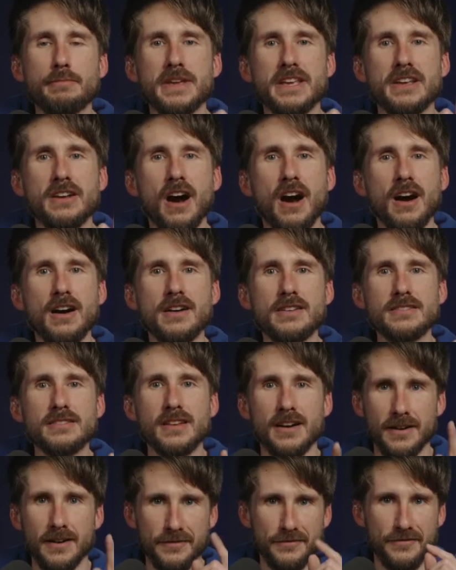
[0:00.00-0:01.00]
because
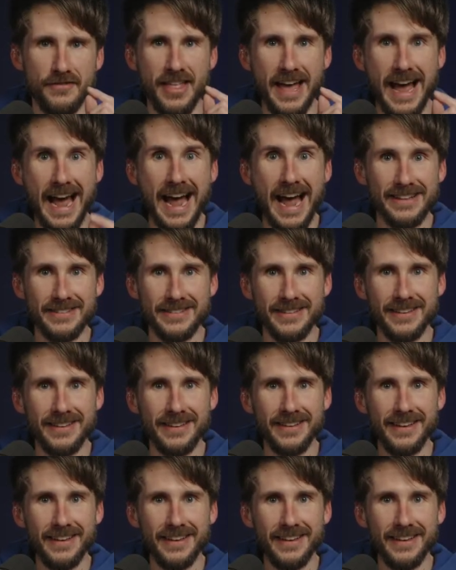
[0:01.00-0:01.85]
of that.